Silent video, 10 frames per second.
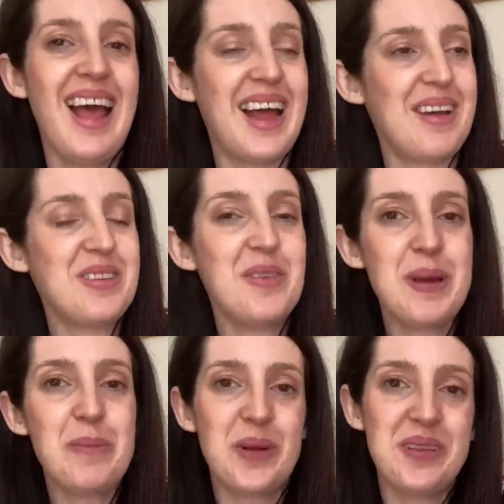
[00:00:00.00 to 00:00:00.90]
And I've sort of
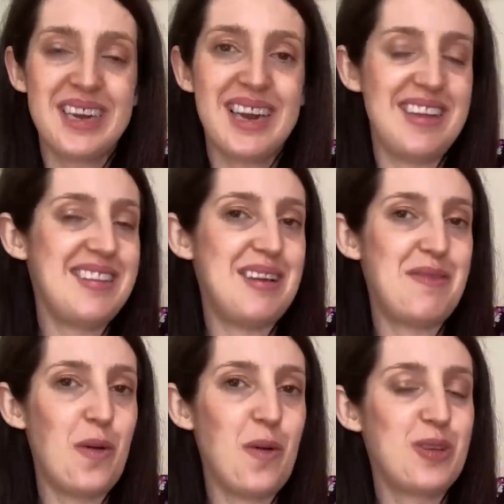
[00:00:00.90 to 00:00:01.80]
been wanting a ditzy
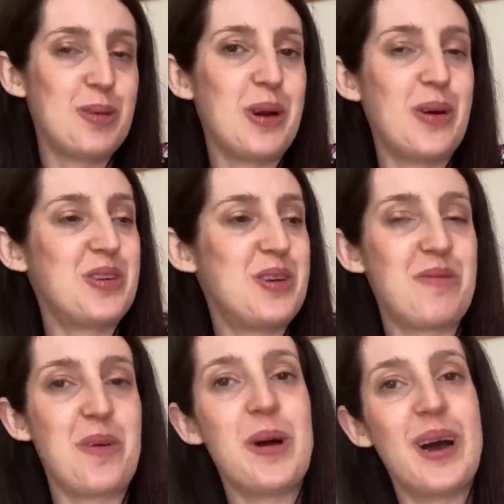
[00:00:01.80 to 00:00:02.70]
floral swimming costume
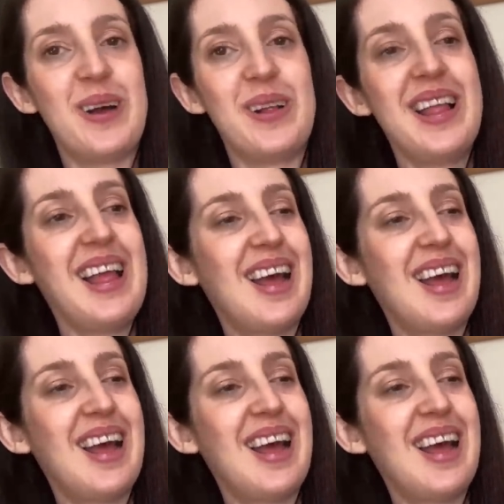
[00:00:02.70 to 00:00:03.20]
for a while.